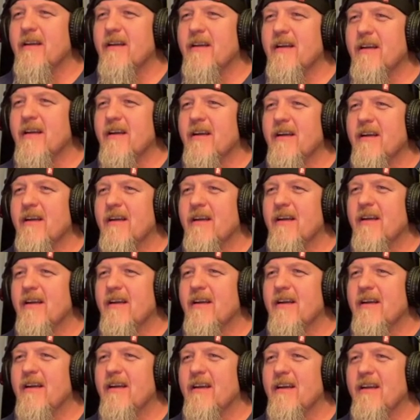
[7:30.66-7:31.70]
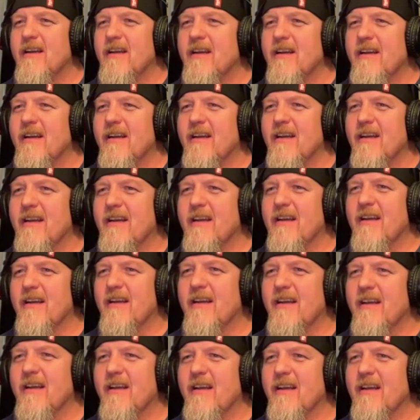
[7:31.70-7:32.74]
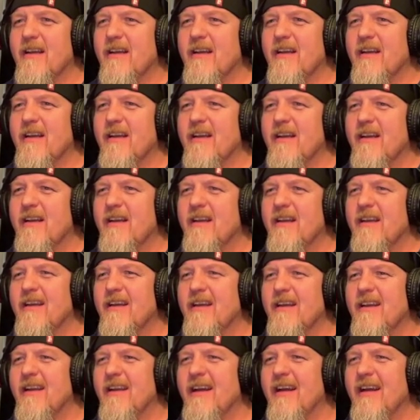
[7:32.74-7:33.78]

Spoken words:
This person isn't speaking.